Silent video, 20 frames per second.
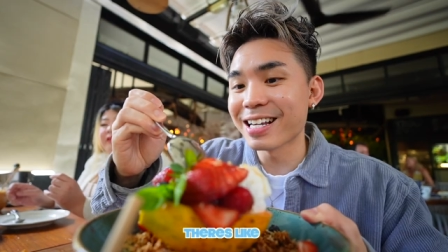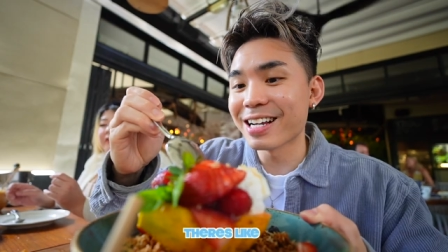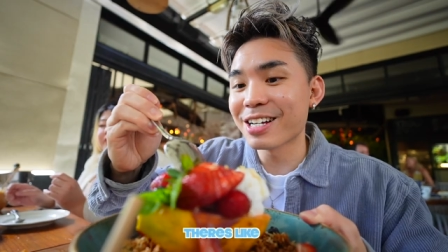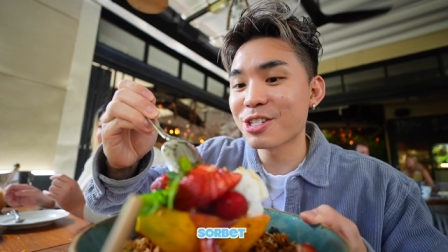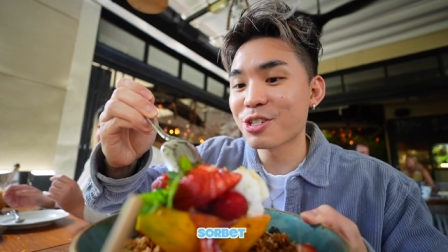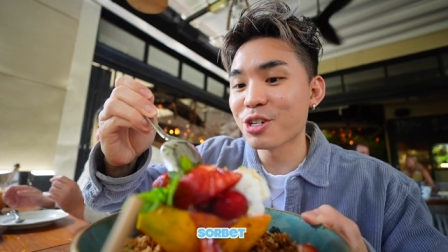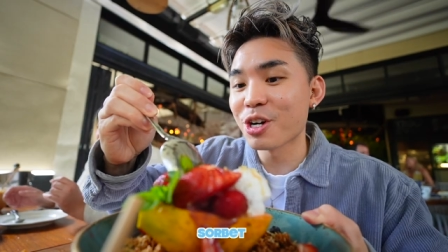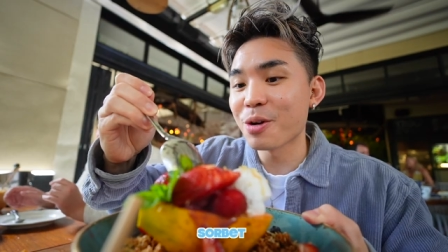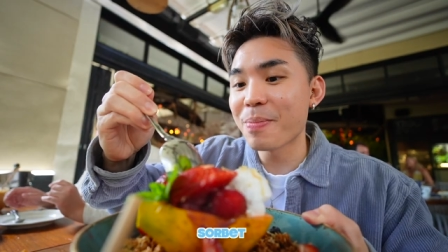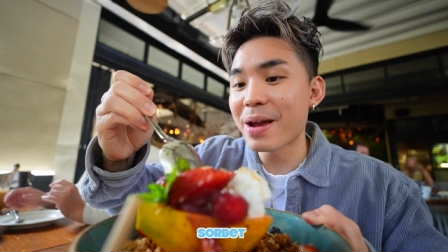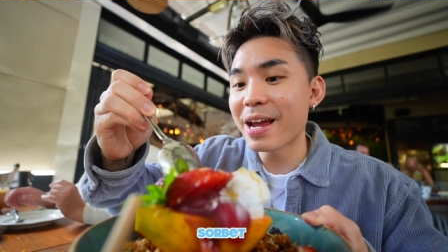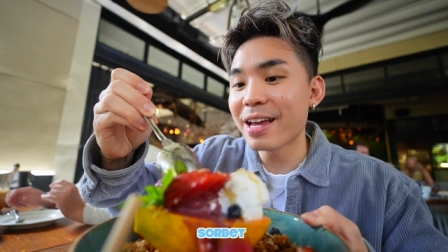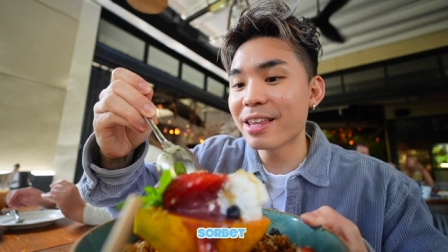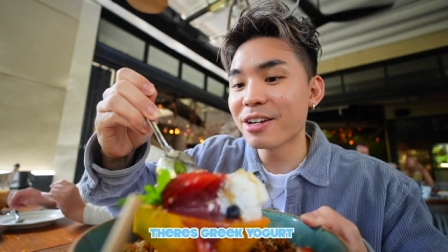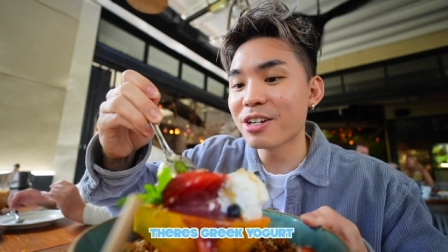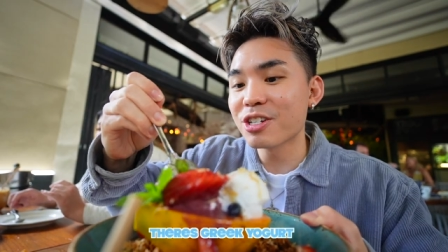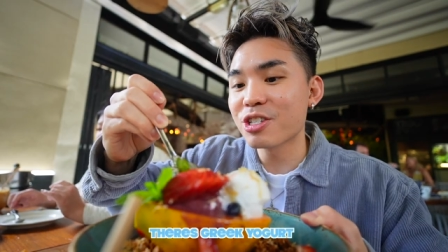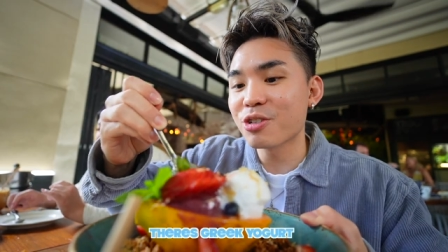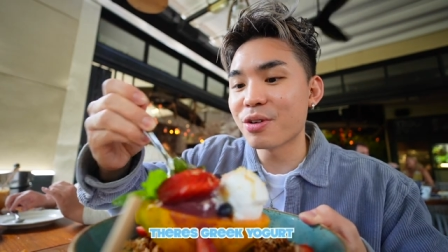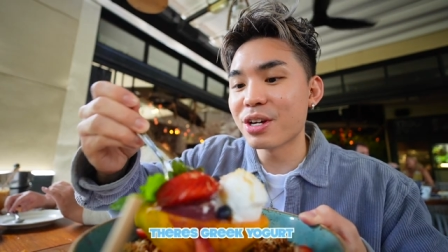like sorbet,
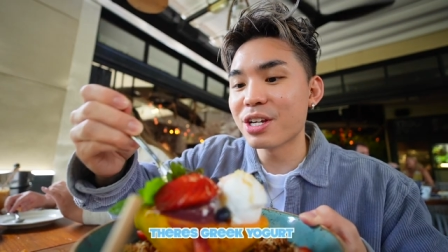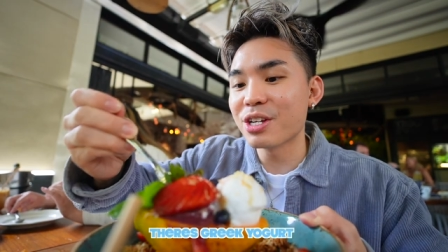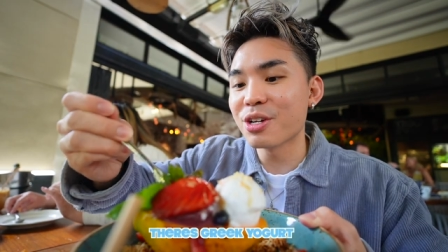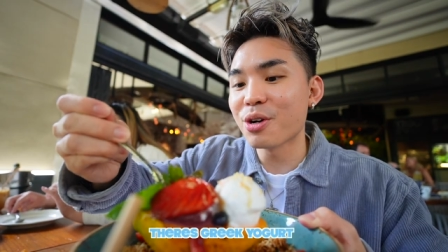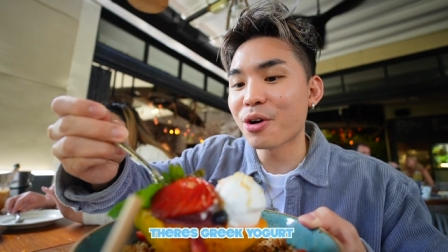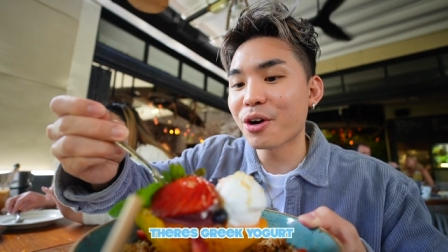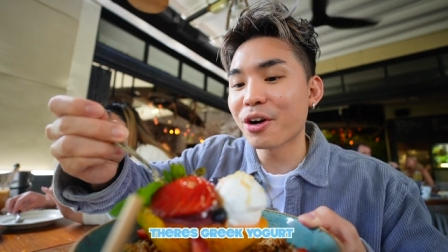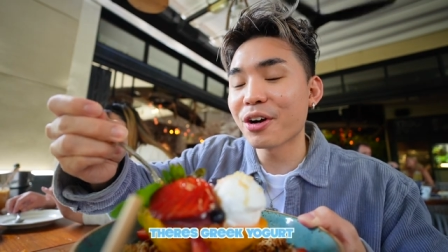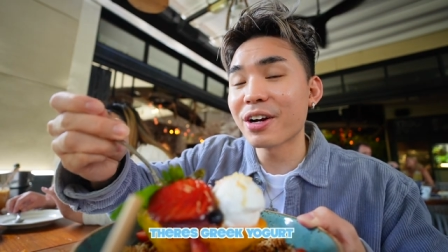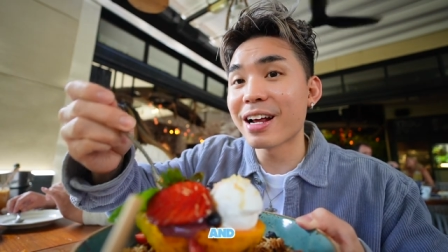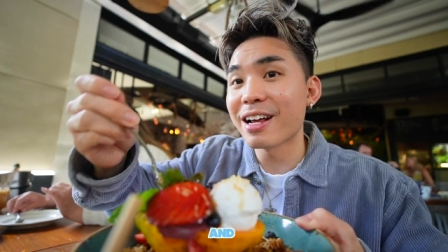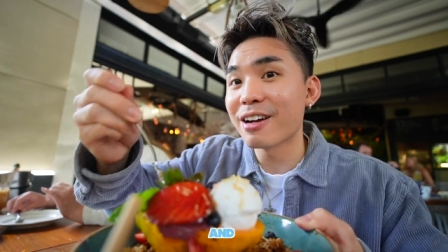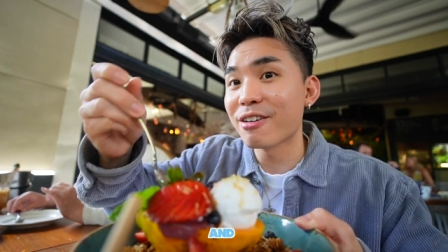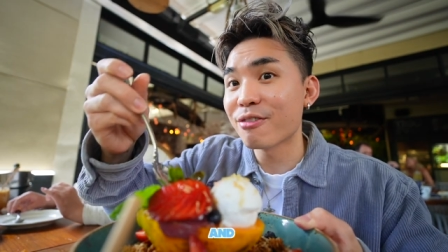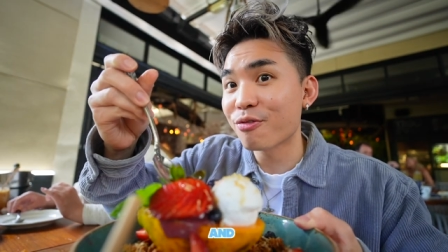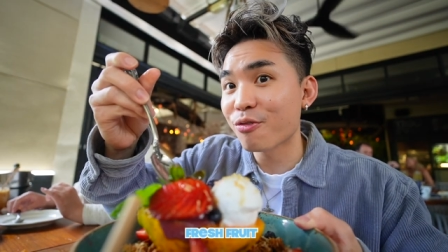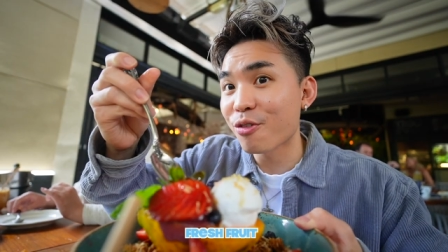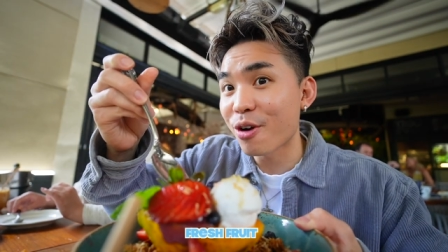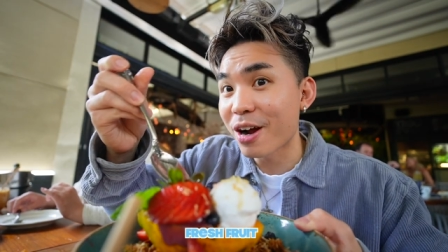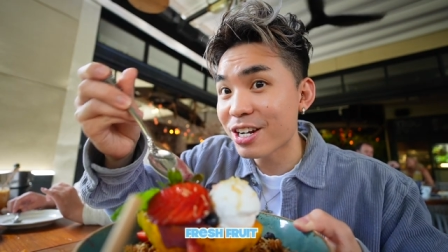there's Greek yogurt, and
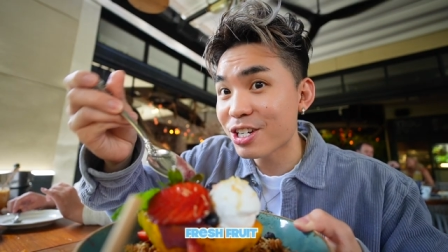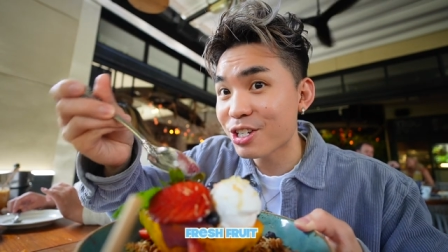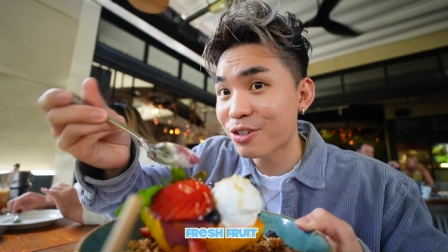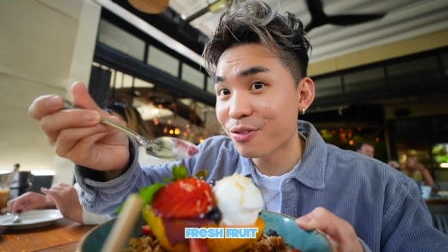fresh